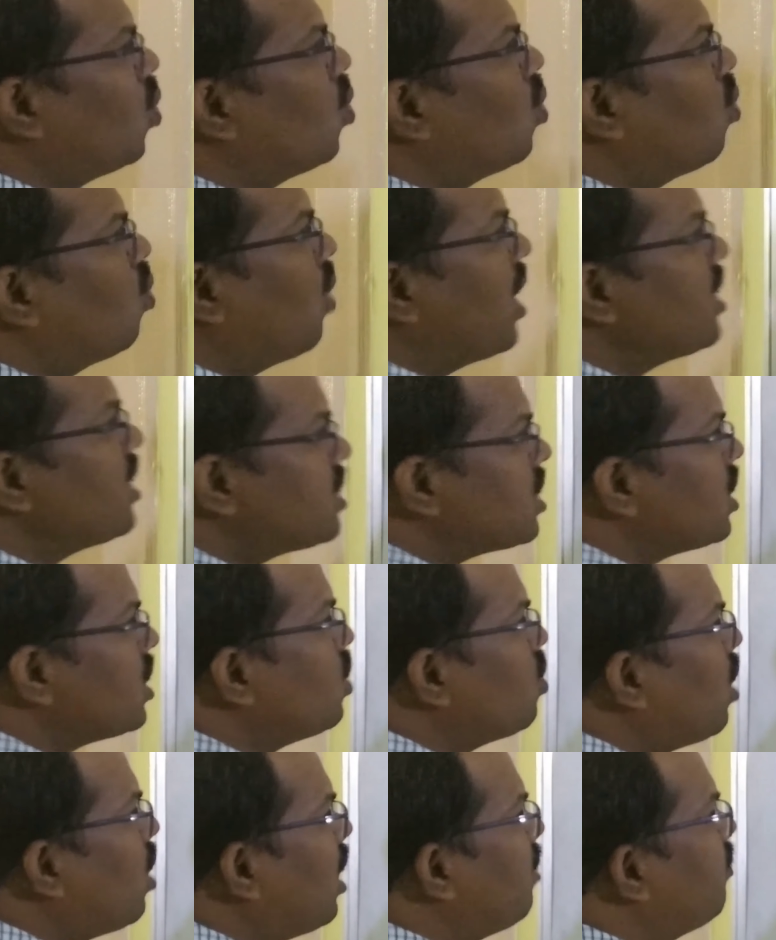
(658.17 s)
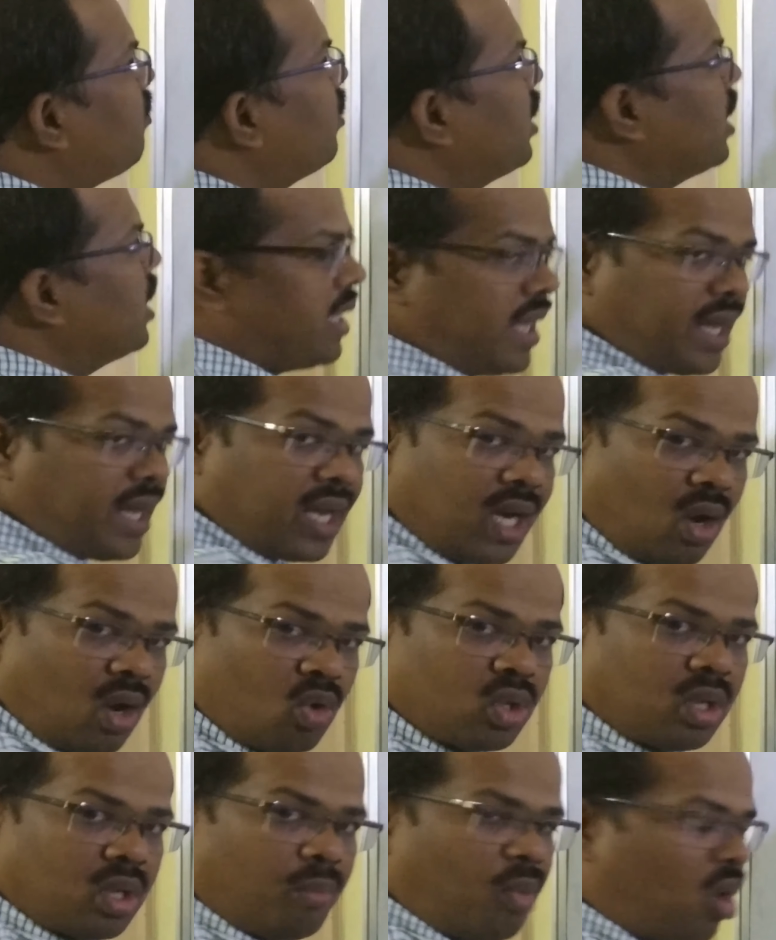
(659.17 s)
once you have taken out
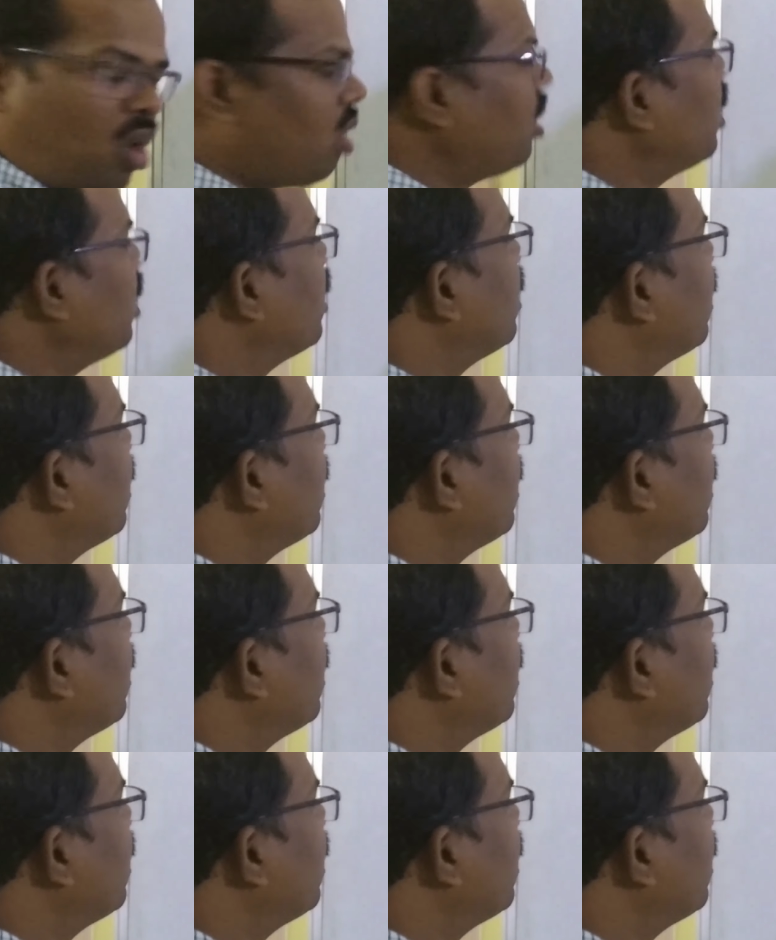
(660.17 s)
the ball